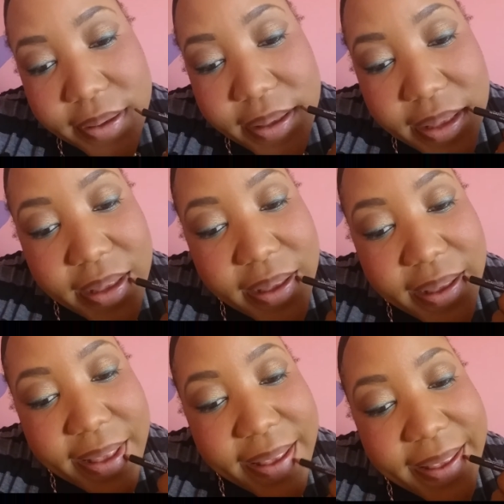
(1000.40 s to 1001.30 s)
And it
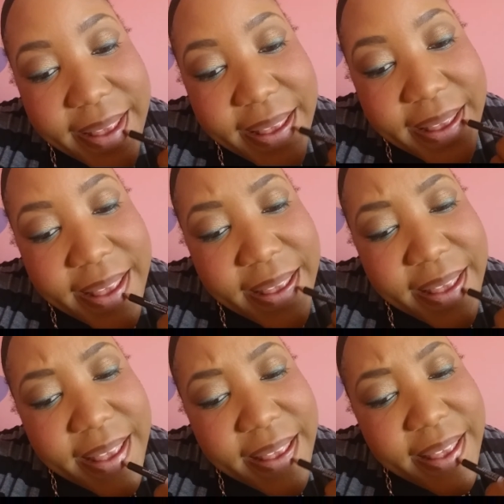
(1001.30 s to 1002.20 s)
works really good. And I'm
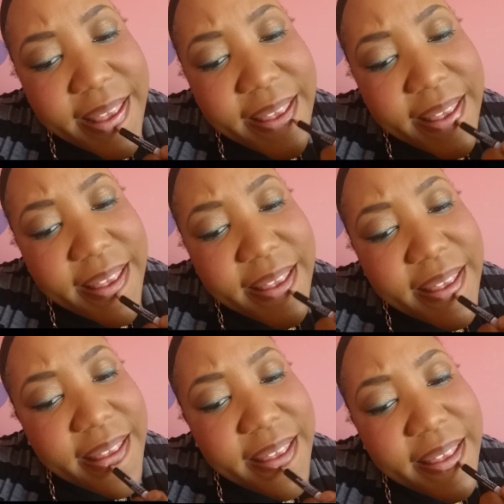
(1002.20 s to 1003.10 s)
just
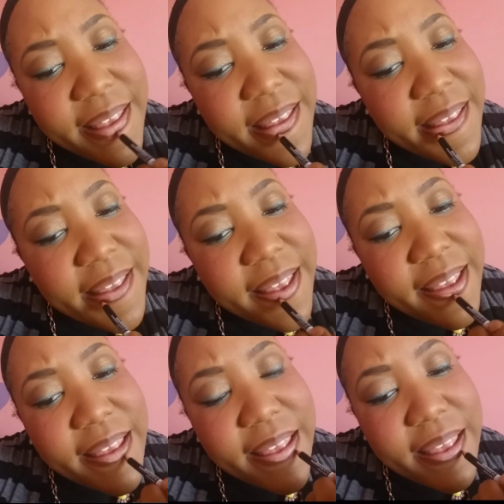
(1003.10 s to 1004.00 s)
putting
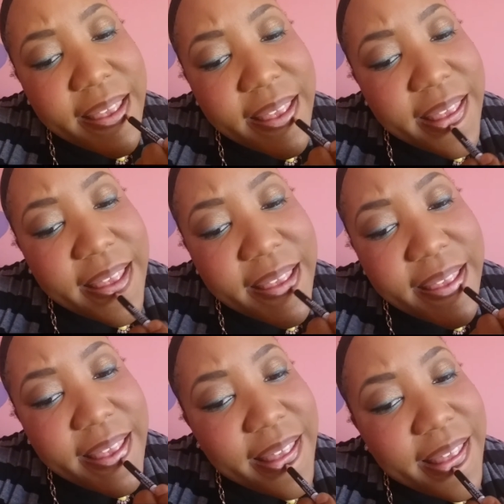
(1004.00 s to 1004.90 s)
those thick
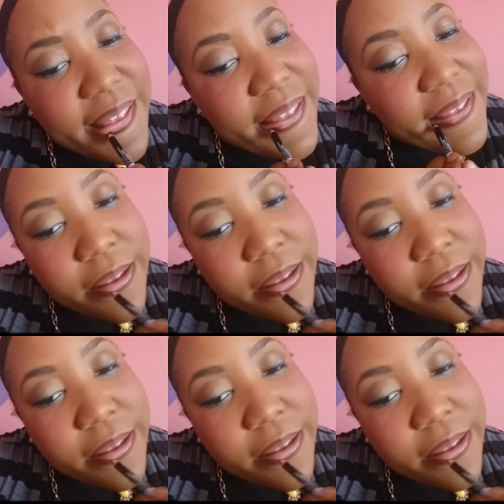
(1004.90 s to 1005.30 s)
lines on.